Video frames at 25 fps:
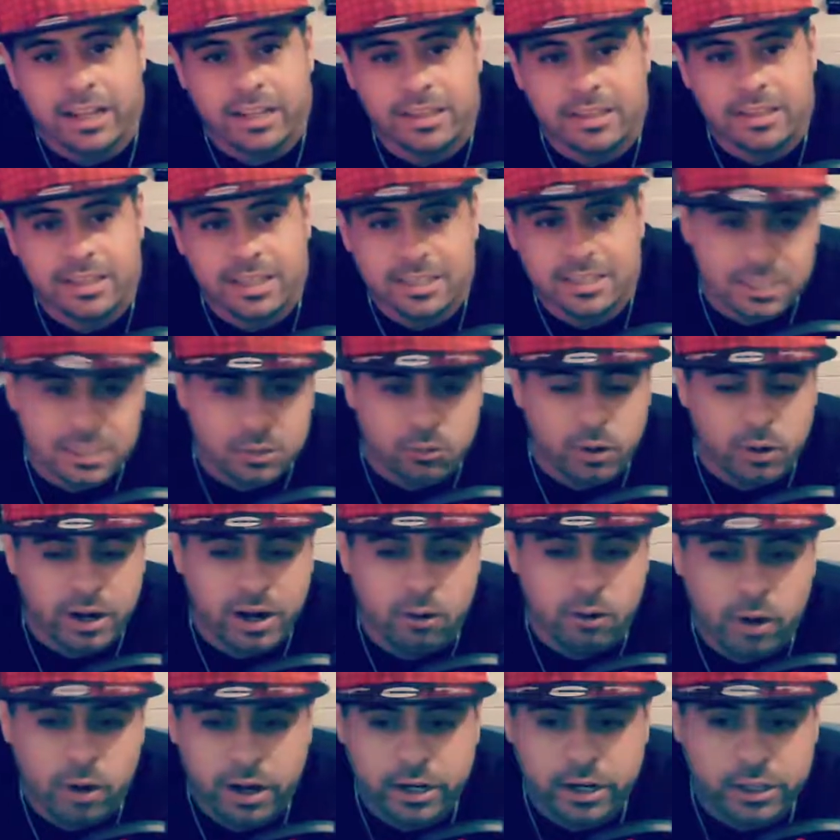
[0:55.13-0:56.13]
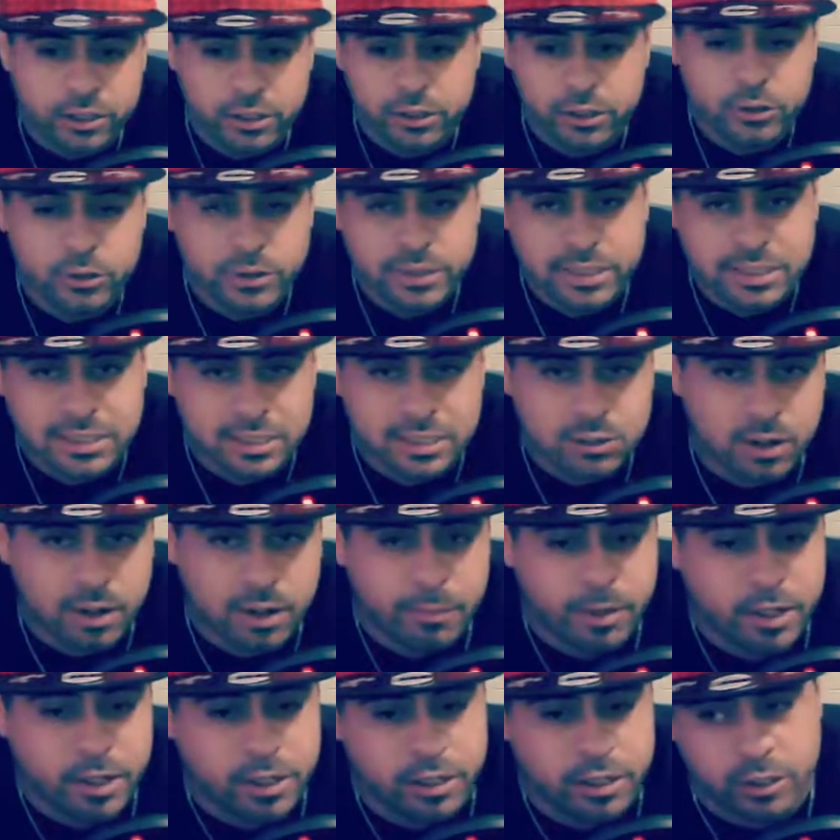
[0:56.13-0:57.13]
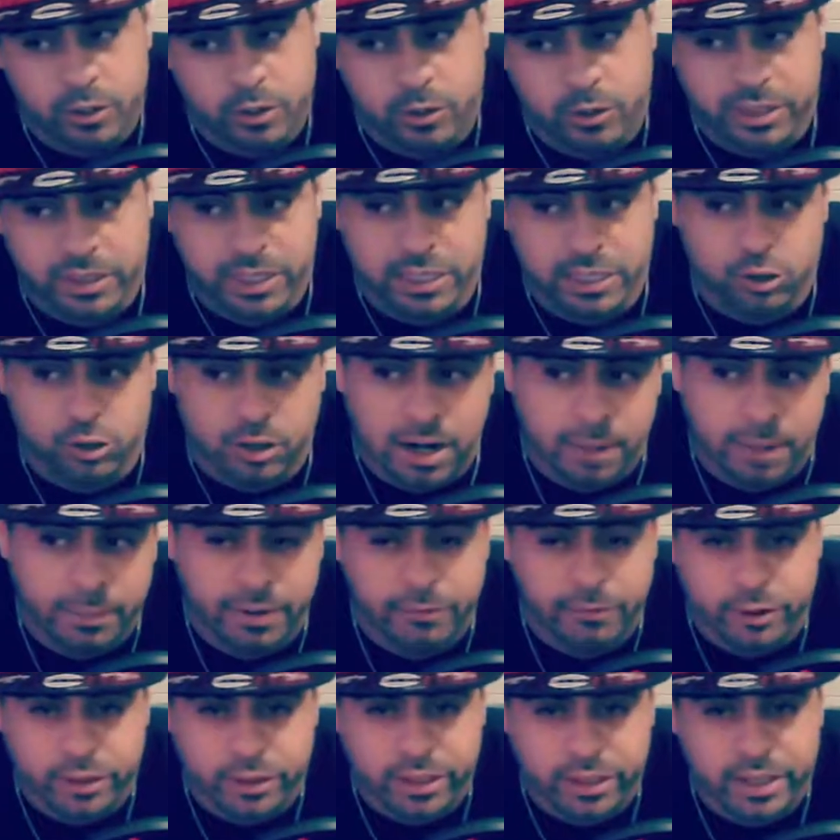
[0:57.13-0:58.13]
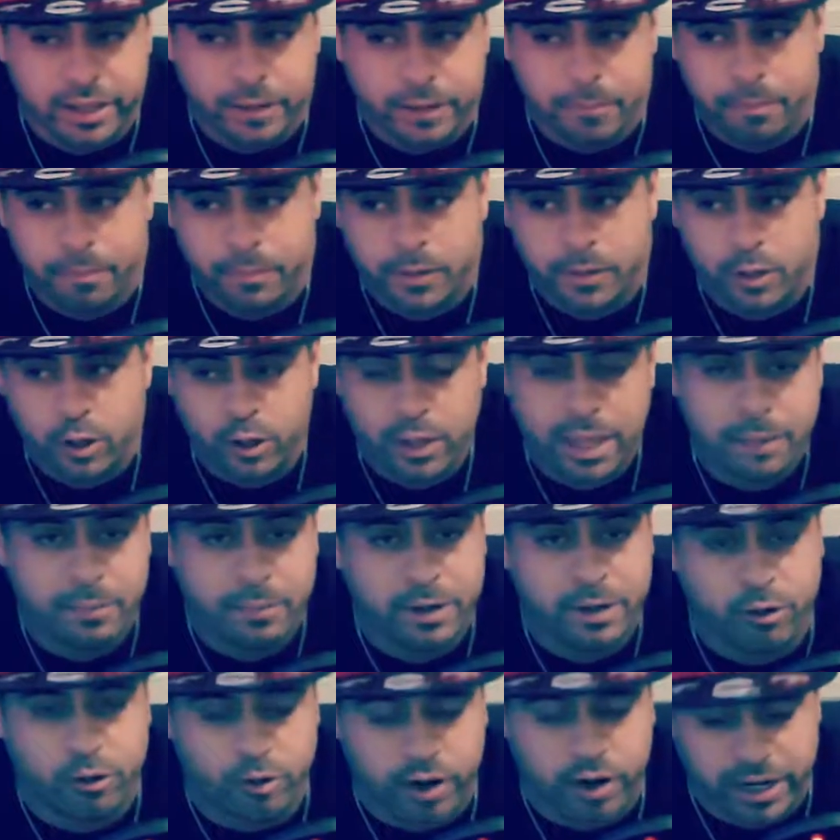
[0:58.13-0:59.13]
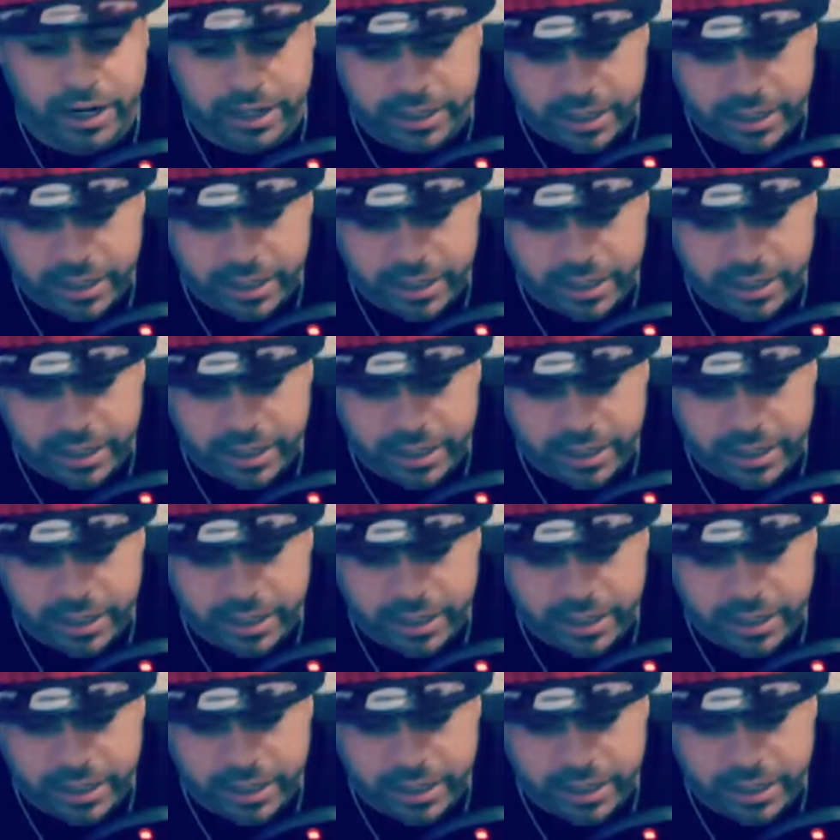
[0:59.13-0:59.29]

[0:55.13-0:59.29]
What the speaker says: this is what I want to do and this is what I'm going to do, and they drop everything. You know, that'd be great.